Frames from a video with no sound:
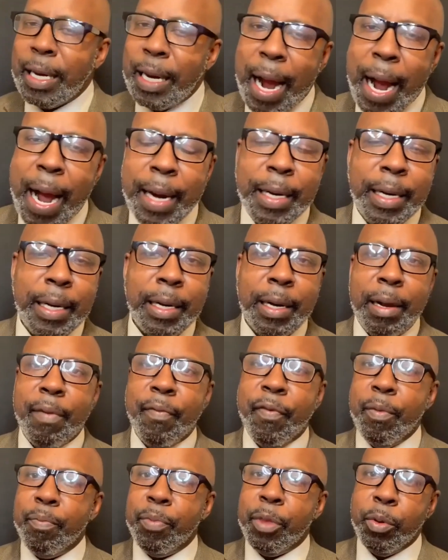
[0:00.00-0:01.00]
Gotta
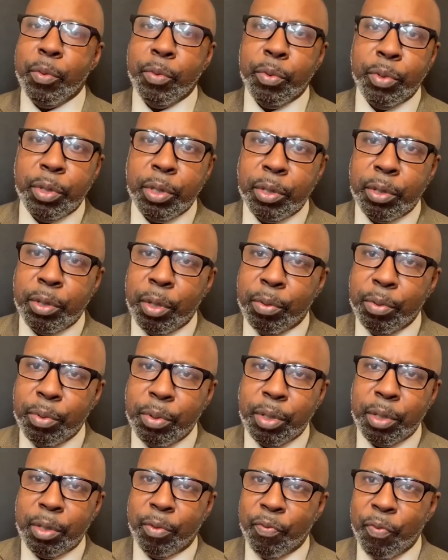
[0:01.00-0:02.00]
give him those,
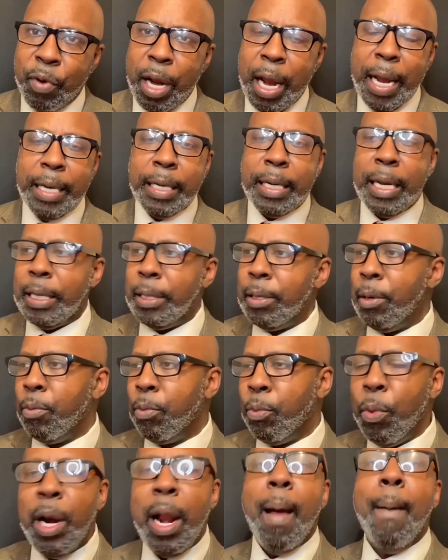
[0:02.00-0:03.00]
and
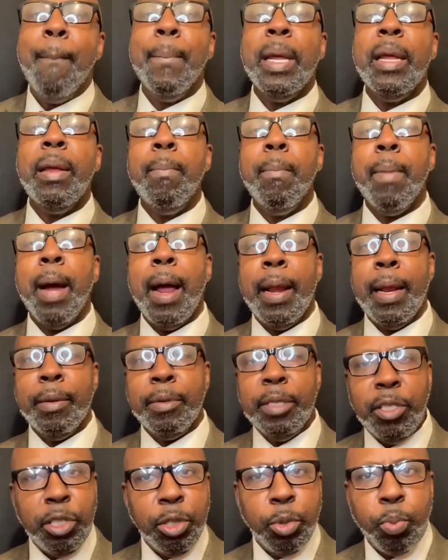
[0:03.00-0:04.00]
what I mean by
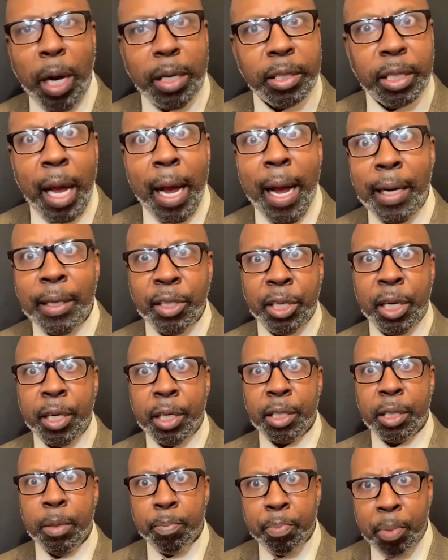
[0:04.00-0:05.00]
that, this is why side
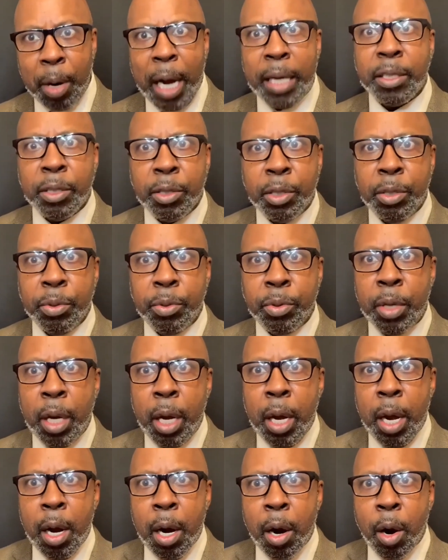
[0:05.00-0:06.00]
chicks and prostitutes
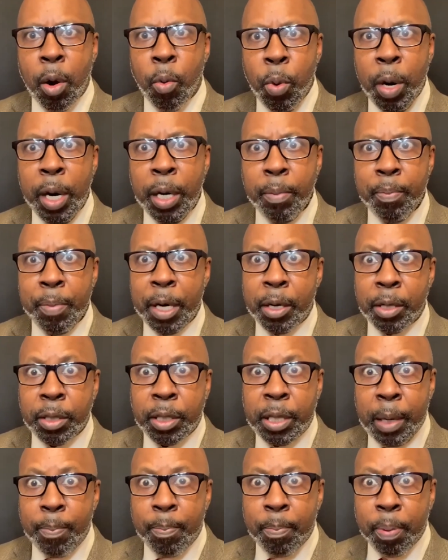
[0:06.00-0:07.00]
are winning,
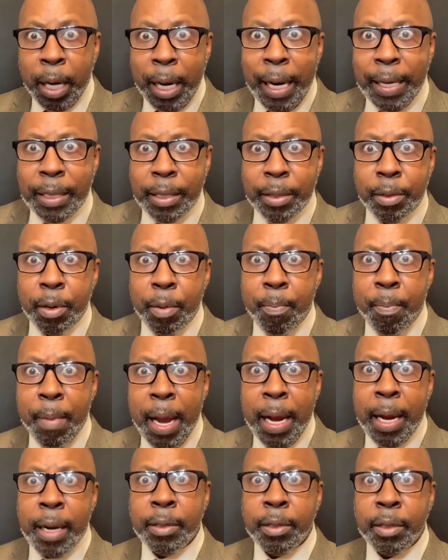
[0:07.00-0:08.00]
because they play to the
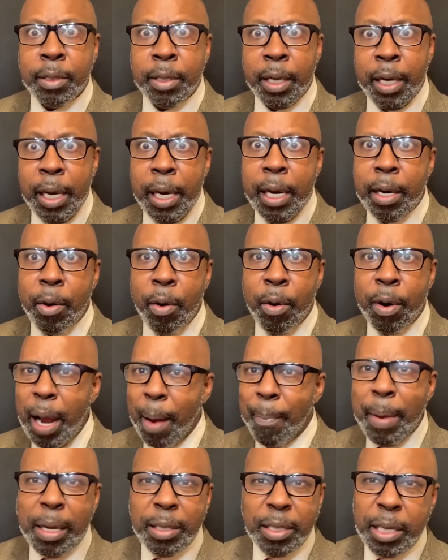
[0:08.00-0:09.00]
man's ego. And
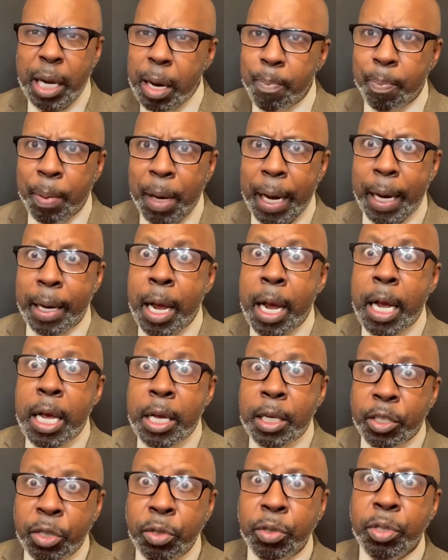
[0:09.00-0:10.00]
I'm not saying play,
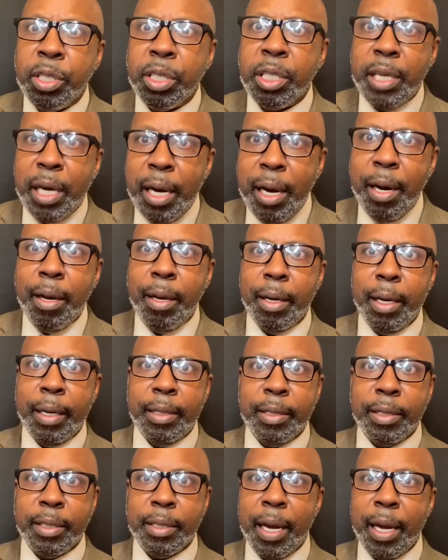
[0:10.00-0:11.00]

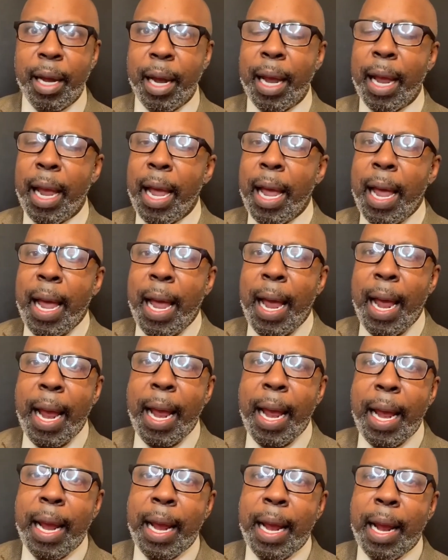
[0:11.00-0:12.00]
sincerely say,
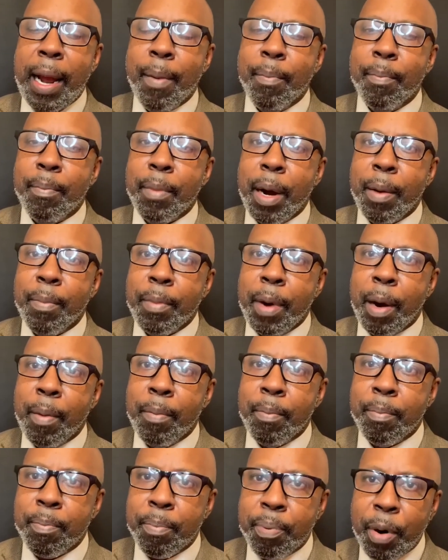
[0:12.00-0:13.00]
hey,
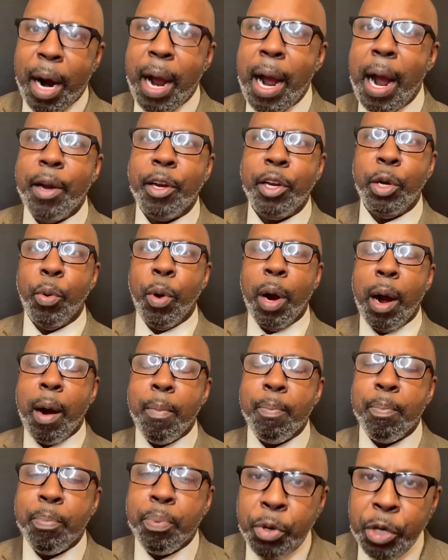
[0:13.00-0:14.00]
I'm proud of you. I
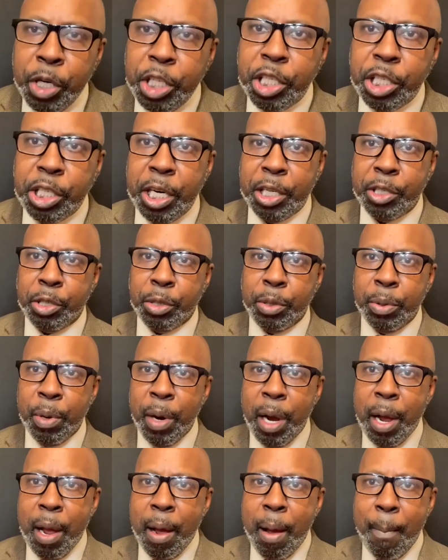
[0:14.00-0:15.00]
appreciate you
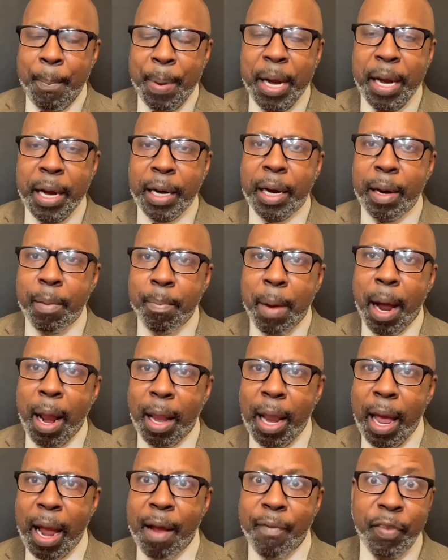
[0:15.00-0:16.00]
being in my
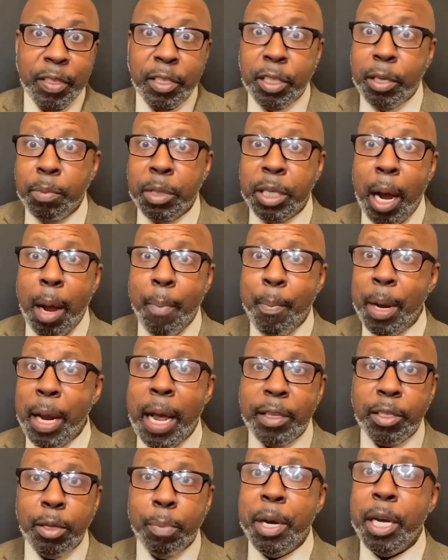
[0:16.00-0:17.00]
life. And sometimes it
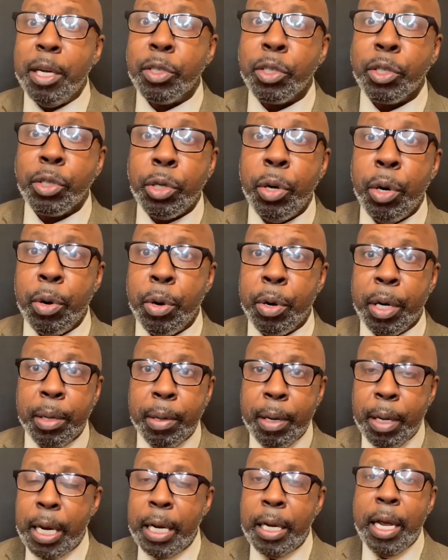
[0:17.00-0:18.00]
has to be a
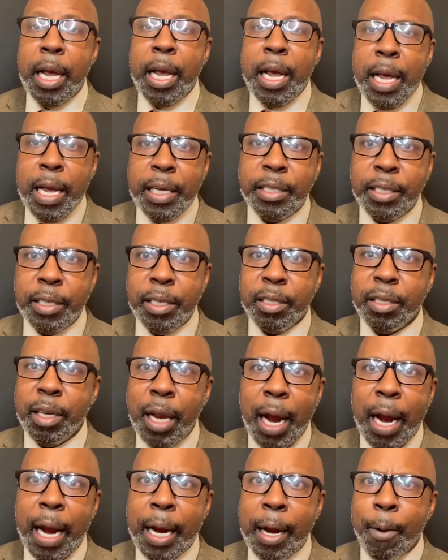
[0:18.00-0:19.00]
stern. It's
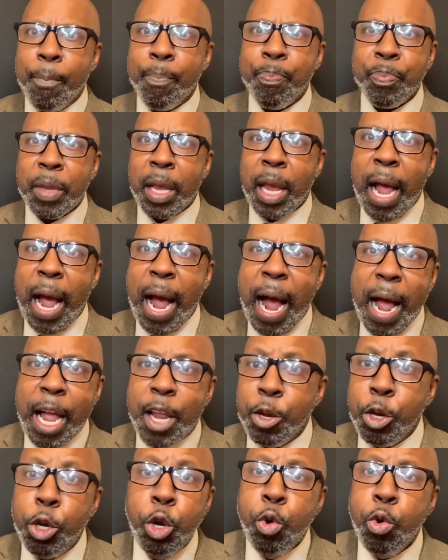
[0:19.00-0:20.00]
like,
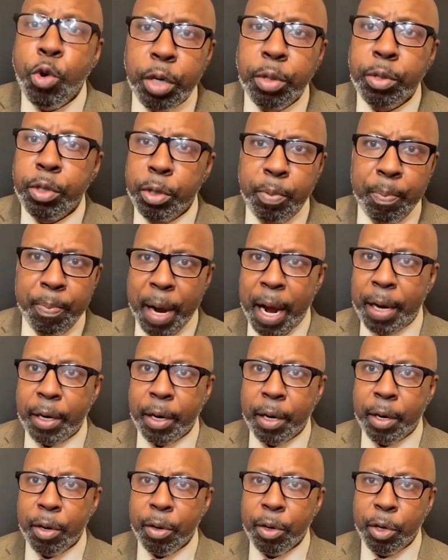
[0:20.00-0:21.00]
you can do
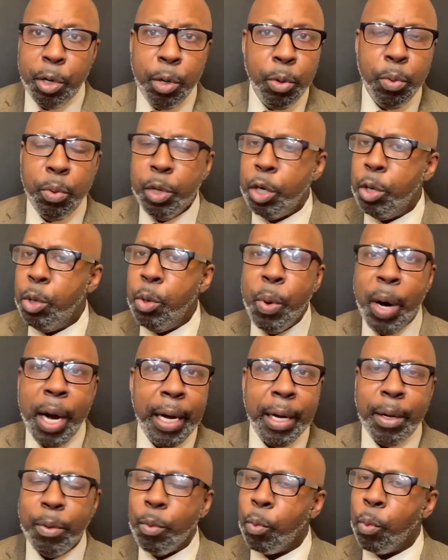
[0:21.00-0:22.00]
better. You
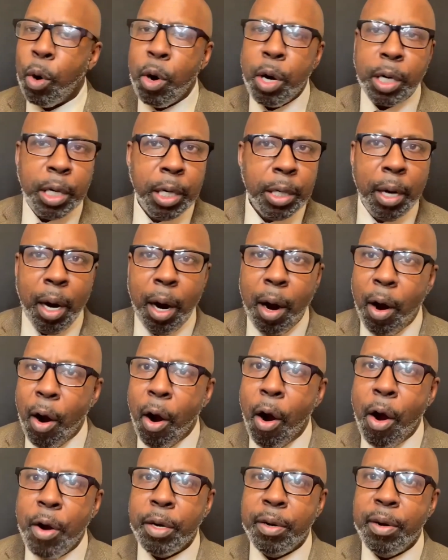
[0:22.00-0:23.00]
ain't working
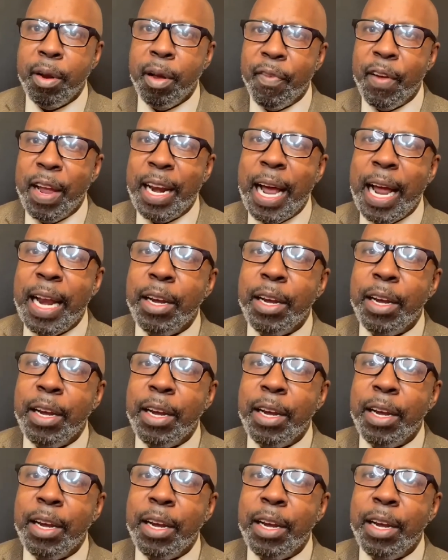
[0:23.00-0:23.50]
hard enough, and